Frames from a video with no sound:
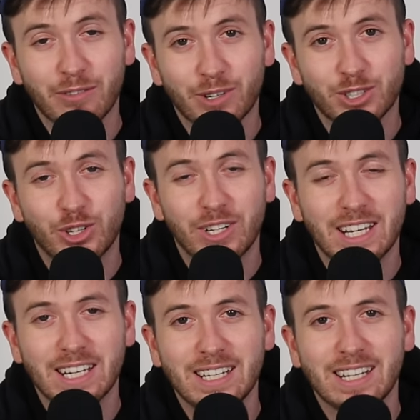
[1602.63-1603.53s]
everyone tuning
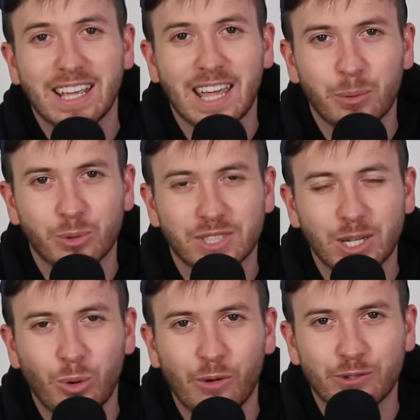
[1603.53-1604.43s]
in, and we'll see
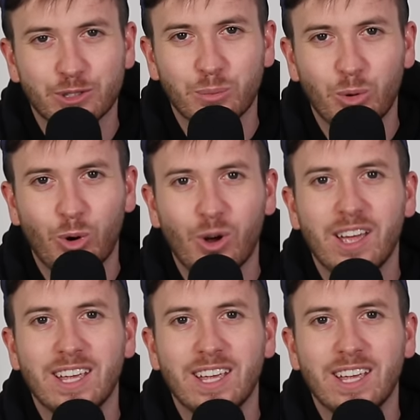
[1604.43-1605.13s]
you all for some more